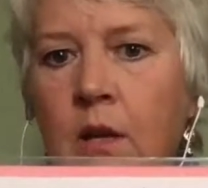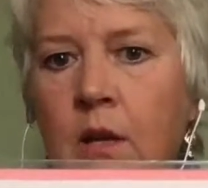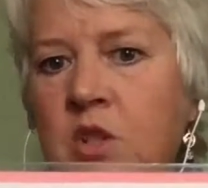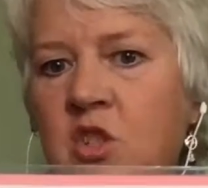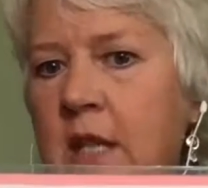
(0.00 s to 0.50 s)

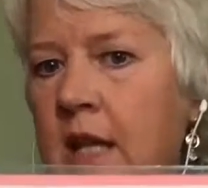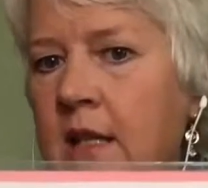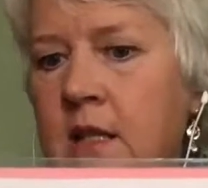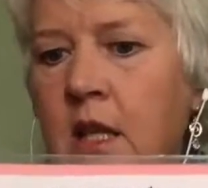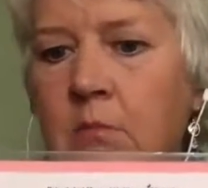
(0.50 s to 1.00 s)
Which sends
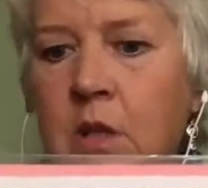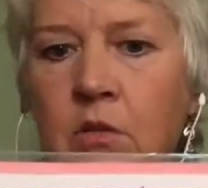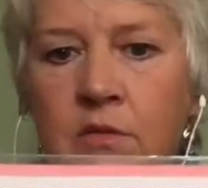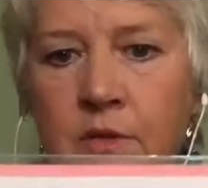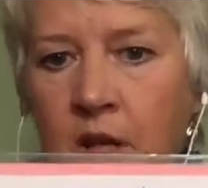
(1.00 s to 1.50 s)
the immune
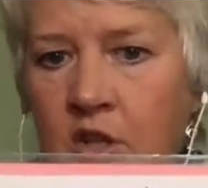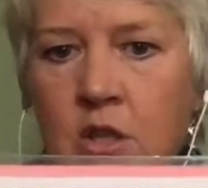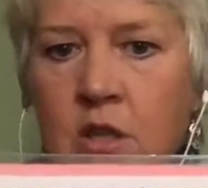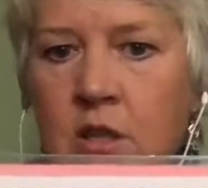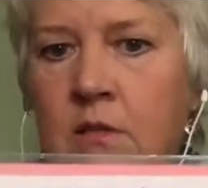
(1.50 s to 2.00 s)

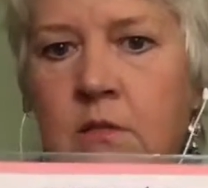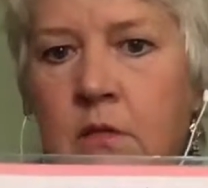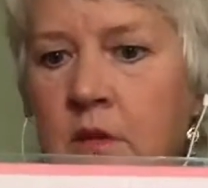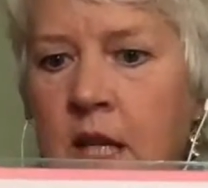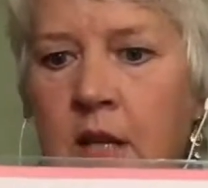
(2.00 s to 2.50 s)
function
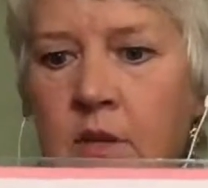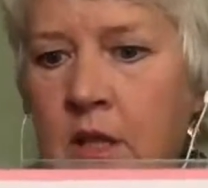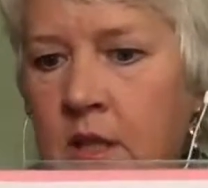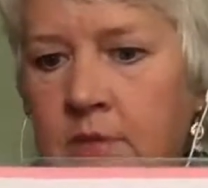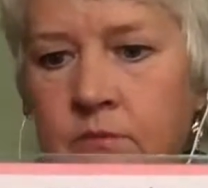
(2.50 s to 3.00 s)
down
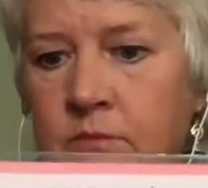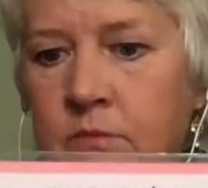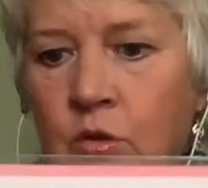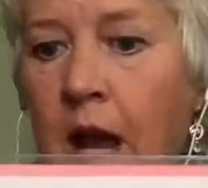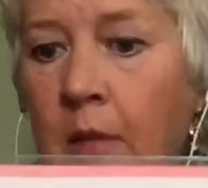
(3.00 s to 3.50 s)
the
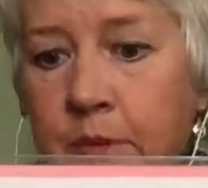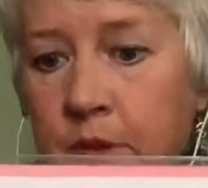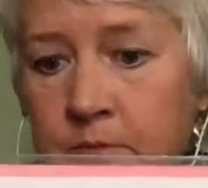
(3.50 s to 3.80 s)
crapper,